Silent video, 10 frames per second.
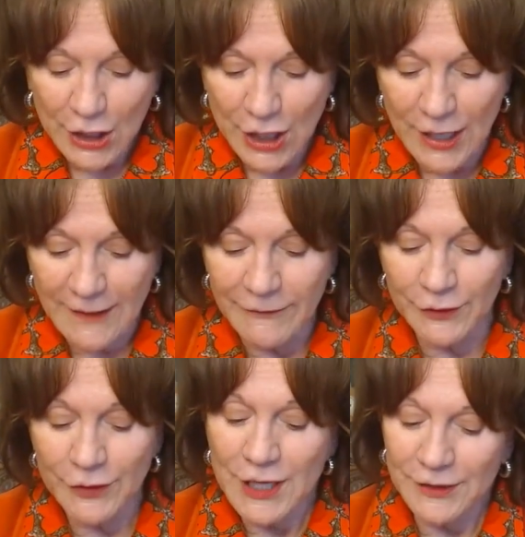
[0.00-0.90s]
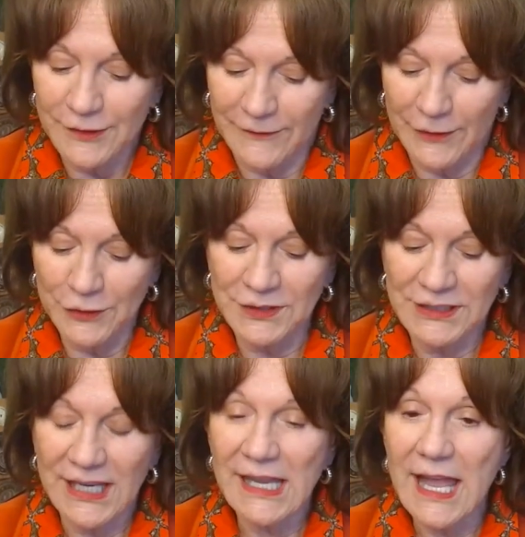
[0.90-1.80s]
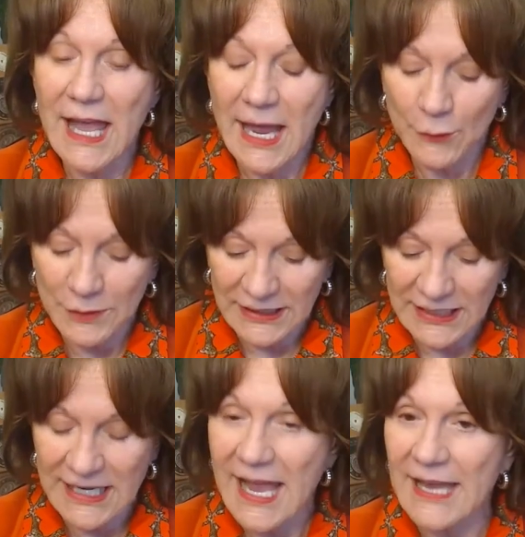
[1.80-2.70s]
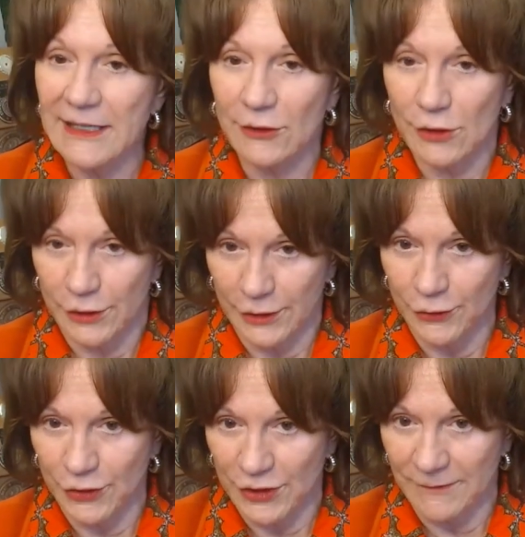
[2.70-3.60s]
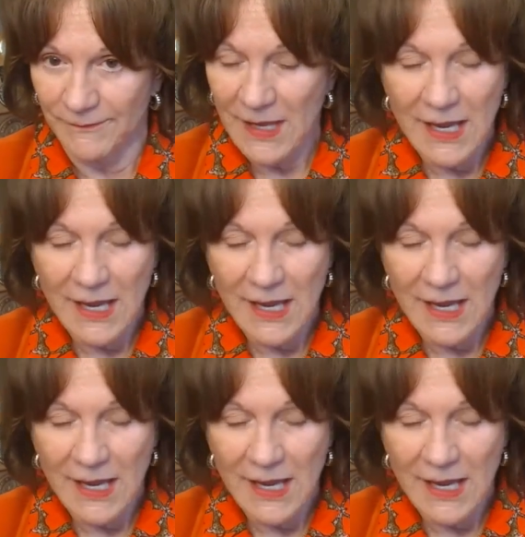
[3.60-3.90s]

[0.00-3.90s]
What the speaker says: cover diversity, equity, and inclusion,